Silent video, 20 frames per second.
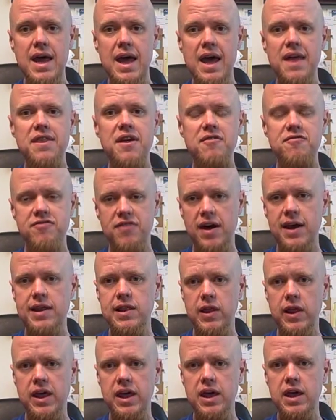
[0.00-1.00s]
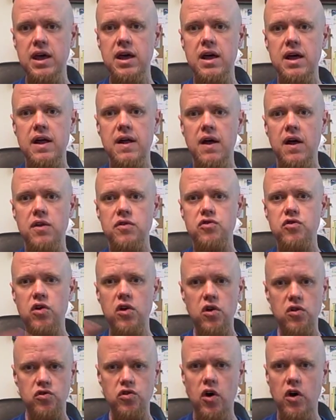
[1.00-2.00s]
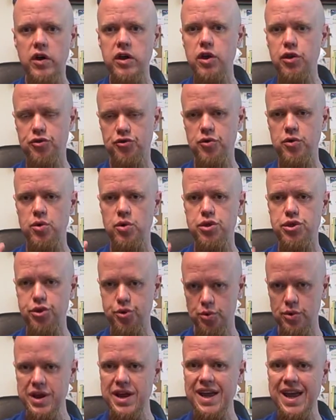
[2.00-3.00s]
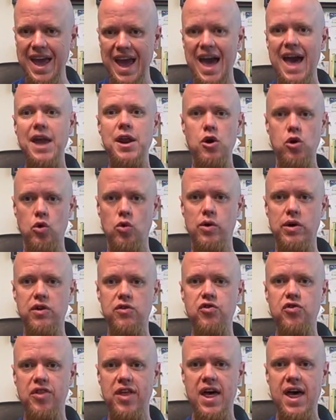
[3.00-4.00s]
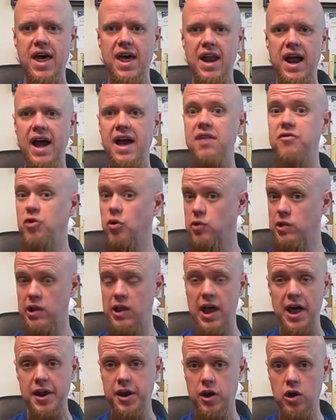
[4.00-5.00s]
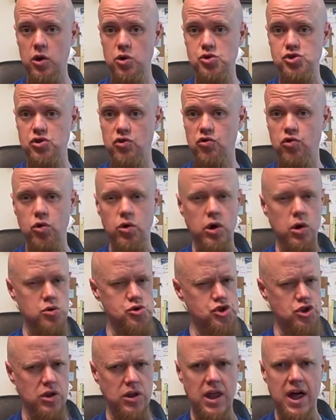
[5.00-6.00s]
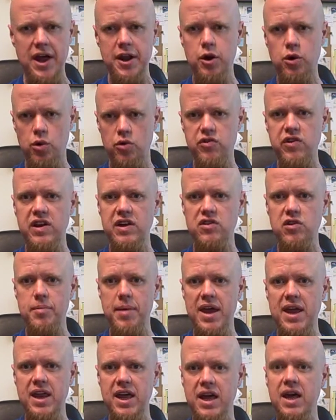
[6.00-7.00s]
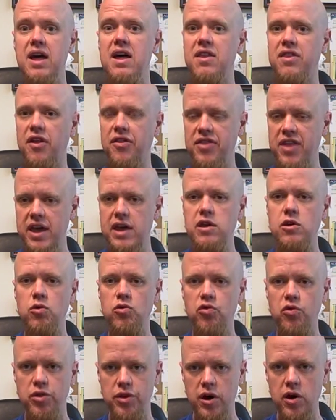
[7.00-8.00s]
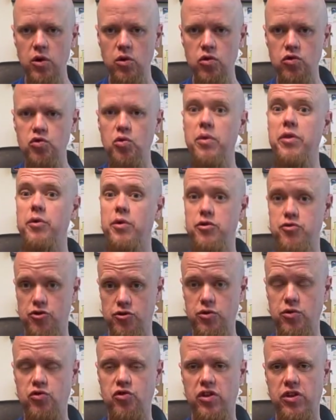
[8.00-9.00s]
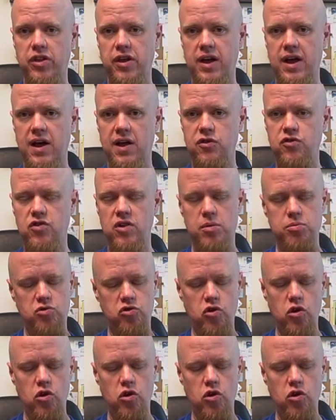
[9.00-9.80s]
And then finally, to talk you through three categories that I have known a lot of coaches who coached a lot of critique debating, that they use those when they're introducing the concept.